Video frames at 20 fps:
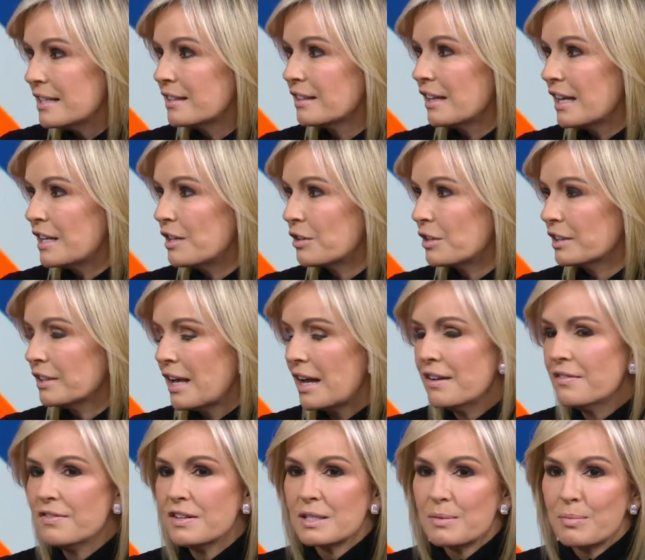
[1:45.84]
in later in
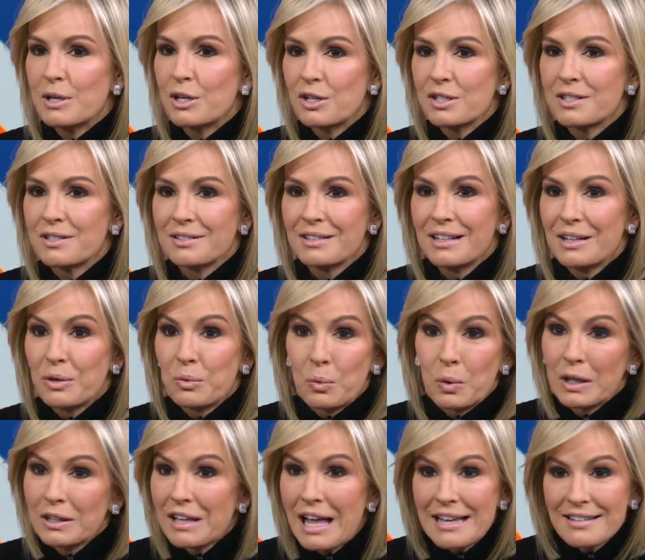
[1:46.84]
life is because
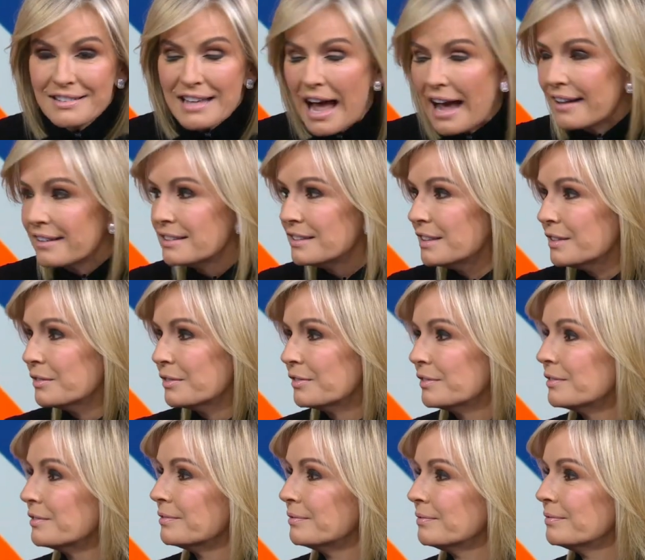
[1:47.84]
we're less active
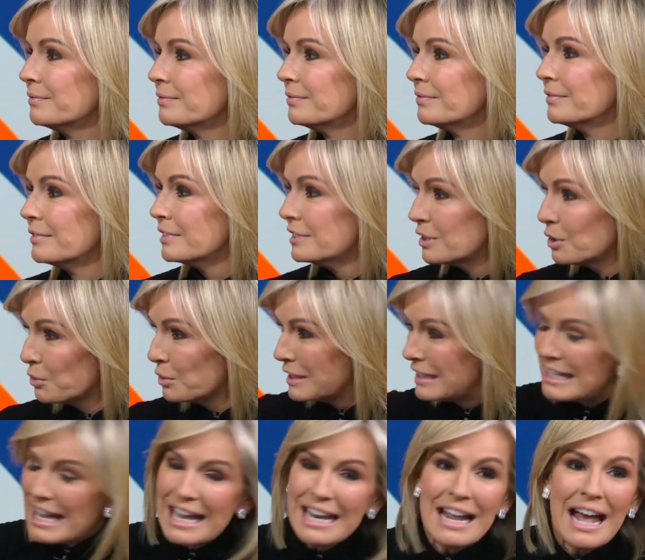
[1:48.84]
how are you on those